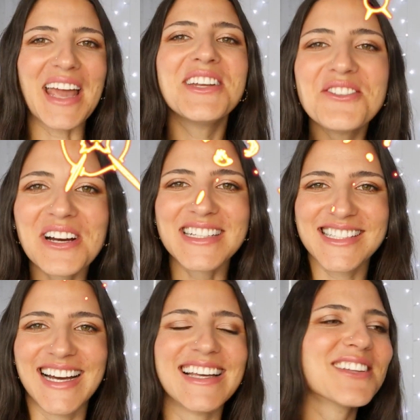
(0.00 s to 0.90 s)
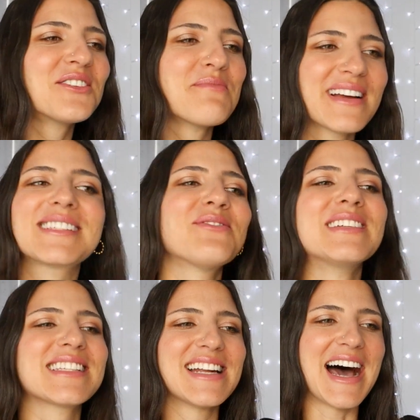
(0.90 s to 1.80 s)
I knew it. I literally am like,
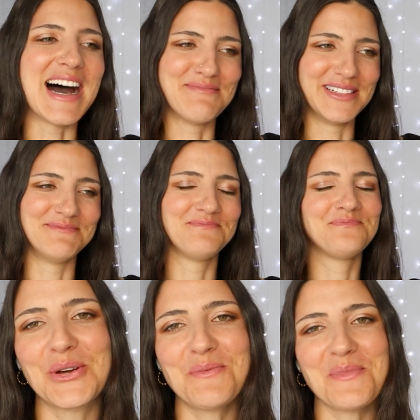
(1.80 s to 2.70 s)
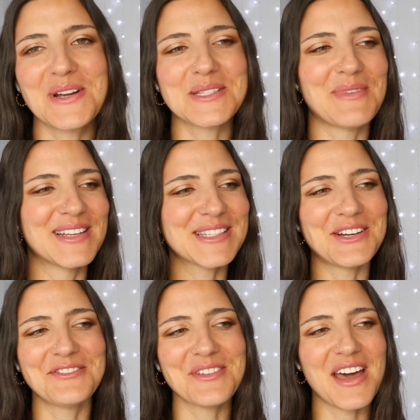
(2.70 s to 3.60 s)
something's gonna happen. Couldn't brace
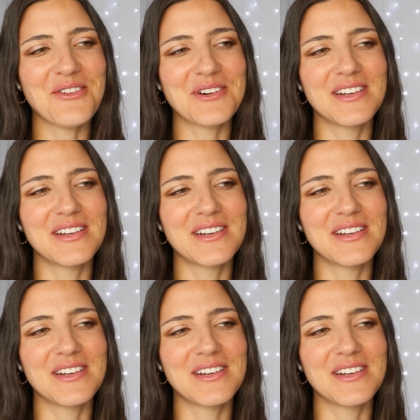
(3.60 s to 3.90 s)
myself for that